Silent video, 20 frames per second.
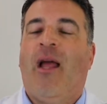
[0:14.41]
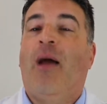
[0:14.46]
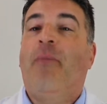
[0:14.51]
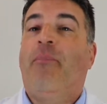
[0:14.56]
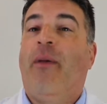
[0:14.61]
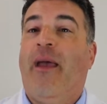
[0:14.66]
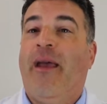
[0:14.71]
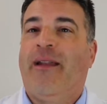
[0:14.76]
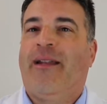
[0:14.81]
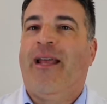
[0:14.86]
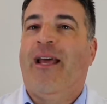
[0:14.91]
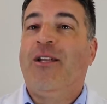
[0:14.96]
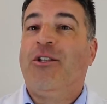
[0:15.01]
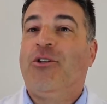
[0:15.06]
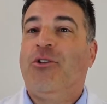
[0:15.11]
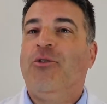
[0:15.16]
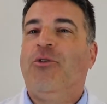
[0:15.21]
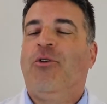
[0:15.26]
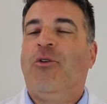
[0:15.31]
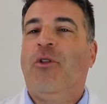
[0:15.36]
pay
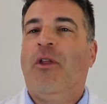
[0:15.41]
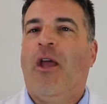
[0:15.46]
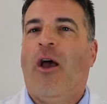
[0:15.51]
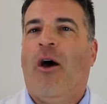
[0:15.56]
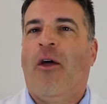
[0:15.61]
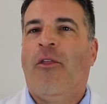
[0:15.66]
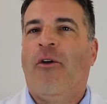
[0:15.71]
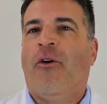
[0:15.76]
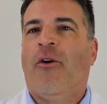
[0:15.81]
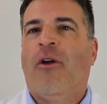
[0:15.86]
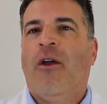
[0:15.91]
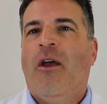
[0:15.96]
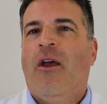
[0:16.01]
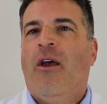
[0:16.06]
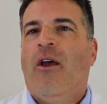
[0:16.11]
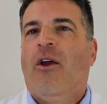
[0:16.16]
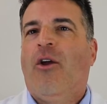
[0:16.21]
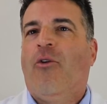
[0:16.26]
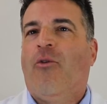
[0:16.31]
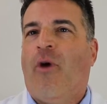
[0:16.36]
attention to the other
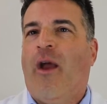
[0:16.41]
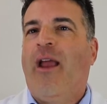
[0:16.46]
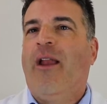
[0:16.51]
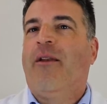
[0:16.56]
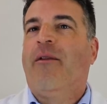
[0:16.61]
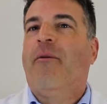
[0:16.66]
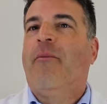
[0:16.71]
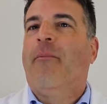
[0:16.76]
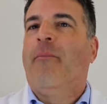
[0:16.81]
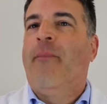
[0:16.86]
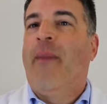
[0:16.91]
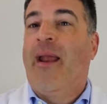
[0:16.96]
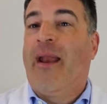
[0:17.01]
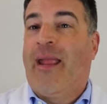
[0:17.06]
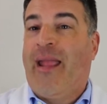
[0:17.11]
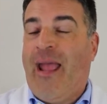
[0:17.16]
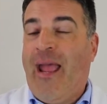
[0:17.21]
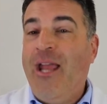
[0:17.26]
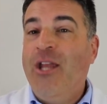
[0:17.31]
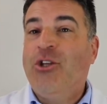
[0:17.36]
great
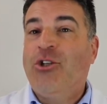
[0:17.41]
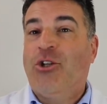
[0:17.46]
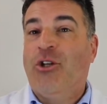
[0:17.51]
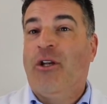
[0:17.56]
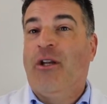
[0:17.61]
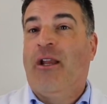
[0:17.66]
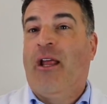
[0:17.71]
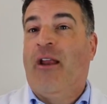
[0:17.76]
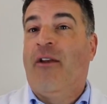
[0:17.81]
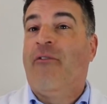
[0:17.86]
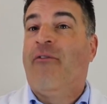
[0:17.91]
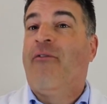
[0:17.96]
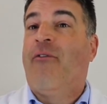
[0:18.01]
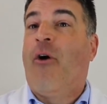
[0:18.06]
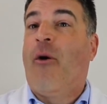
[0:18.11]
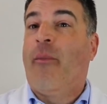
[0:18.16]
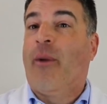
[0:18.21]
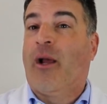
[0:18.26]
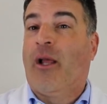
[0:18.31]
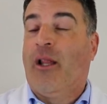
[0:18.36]
medication and
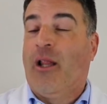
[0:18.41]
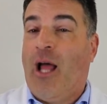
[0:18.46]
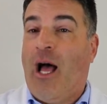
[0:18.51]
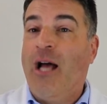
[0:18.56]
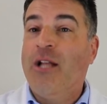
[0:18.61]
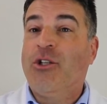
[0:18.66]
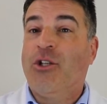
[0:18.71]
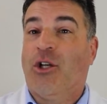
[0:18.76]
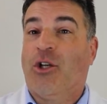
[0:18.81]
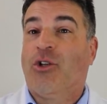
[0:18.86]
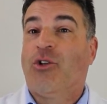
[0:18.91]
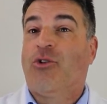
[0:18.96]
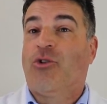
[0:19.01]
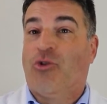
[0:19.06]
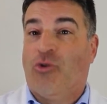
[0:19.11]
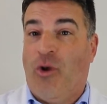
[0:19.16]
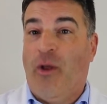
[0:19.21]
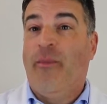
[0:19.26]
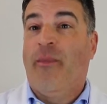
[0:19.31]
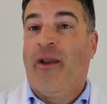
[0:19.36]
pharmacologic
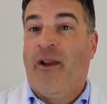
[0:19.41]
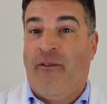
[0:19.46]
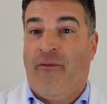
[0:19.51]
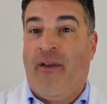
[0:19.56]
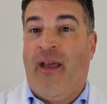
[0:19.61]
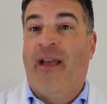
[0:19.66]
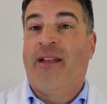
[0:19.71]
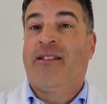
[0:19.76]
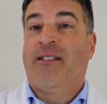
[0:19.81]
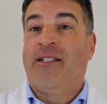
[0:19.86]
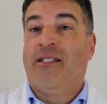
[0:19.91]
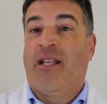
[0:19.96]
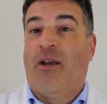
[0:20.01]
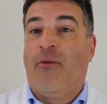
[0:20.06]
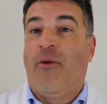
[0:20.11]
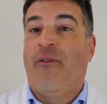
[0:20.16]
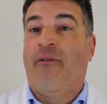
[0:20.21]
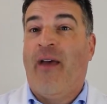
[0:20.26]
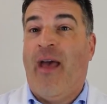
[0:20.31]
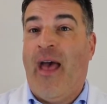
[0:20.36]
treatment advances that
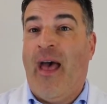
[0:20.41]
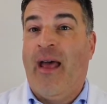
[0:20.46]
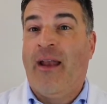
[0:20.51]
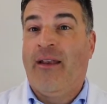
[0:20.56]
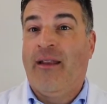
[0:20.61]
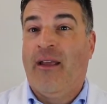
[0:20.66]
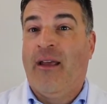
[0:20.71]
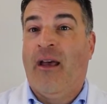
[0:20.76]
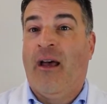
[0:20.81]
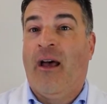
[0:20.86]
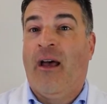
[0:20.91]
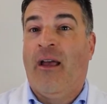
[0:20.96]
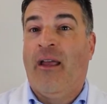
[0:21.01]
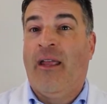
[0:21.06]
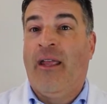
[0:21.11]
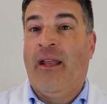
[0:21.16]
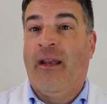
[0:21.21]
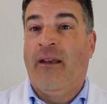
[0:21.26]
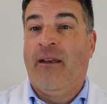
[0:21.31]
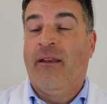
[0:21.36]
we've had
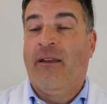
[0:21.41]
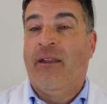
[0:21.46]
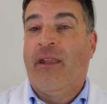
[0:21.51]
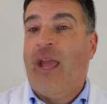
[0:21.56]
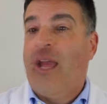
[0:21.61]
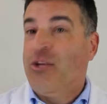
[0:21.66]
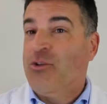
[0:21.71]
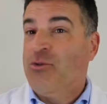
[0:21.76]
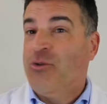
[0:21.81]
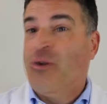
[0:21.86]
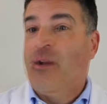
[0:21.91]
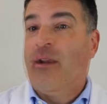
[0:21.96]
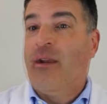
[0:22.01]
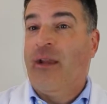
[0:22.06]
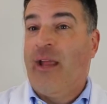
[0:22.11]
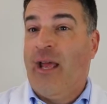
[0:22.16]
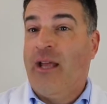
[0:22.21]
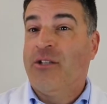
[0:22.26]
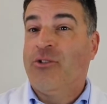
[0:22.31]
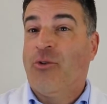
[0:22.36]
in
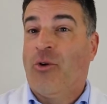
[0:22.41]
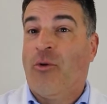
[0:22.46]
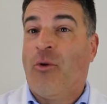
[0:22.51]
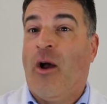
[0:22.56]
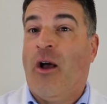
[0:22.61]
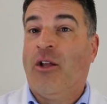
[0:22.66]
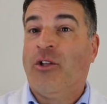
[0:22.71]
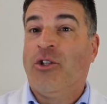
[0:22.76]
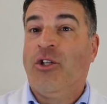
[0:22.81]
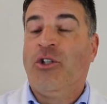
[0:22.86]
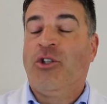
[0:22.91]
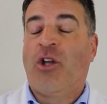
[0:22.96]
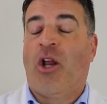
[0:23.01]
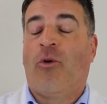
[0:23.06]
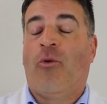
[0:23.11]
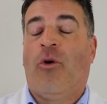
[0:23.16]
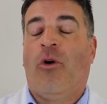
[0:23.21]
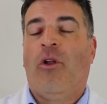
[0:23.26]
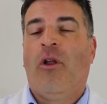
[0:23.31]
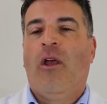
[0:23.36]
gastroenterology in
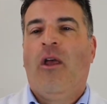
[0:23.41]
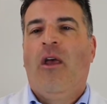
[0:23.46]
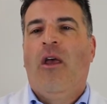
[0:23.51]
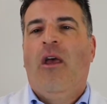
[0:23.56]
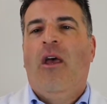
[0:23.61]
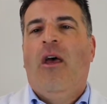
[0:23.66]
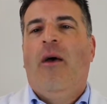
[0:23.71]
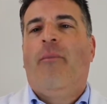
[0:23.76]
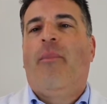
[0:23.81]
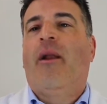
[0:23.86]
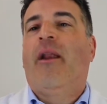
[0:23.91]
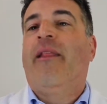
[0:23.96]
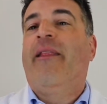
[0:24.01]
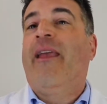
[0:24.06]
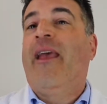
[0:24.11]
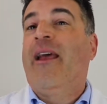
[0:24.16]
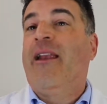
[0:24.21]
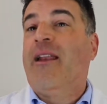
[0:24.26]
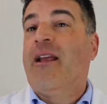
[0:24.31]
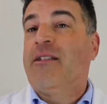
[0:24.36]
general. But in
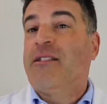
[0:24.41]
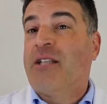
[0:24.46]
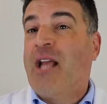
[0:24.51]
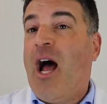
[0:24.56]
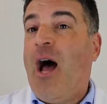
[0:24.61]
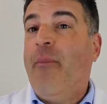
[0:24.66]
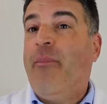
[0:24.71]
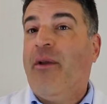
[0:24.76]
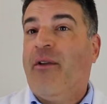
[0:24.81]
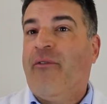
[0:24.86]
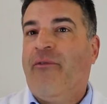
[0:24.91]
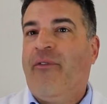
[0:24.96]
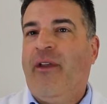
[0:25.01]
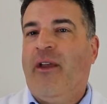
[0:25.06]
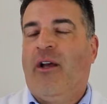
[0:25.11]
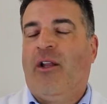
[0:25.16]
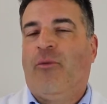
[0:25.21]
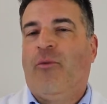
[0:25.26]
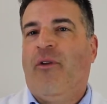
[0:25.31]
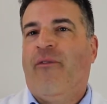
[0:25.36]
the endoscopic
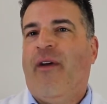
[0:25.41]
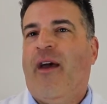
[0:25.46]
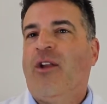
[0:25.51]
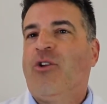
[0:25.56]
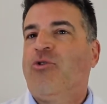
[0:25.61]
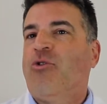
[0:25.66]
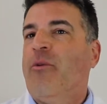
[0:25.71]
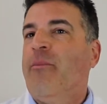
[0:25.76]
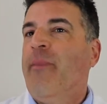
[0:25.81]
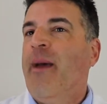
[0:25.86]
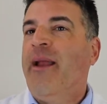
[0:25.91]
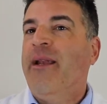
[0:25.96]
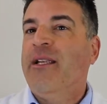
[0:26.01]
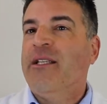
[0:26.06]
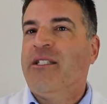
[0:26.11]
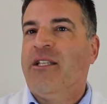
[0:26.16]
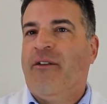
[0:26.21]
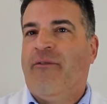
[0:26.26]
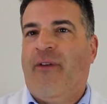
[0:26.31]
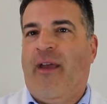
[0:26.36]
field, we've had
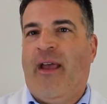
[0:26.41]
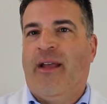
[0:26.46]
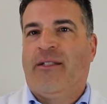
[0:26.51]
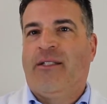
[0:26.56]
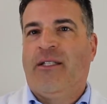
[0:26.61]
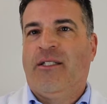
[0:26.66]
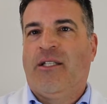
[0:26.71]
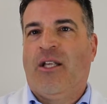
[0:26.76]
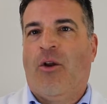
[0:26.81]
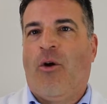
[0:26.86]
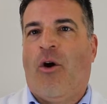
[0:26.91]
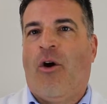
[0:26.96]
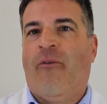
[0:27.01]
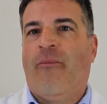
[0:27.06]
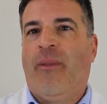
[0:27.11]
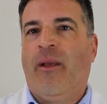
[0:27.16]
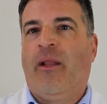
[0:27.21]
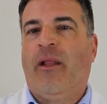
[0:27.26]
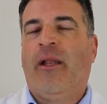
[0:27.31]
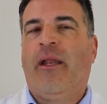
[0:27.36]
tremendous advances in our
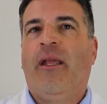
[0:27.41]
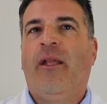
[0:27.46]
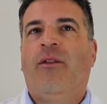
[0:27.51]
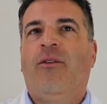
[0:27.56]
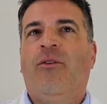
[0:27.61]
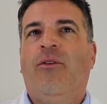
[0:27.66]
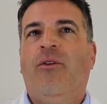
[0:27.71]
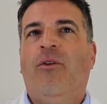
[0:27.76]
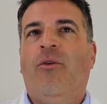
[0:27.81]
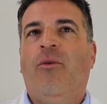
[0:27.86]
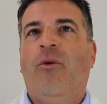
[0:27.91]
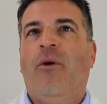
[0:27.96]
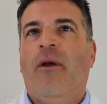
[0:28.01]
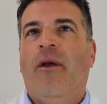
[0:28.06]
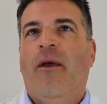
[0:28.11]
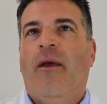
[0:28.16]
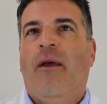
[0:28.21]
ability to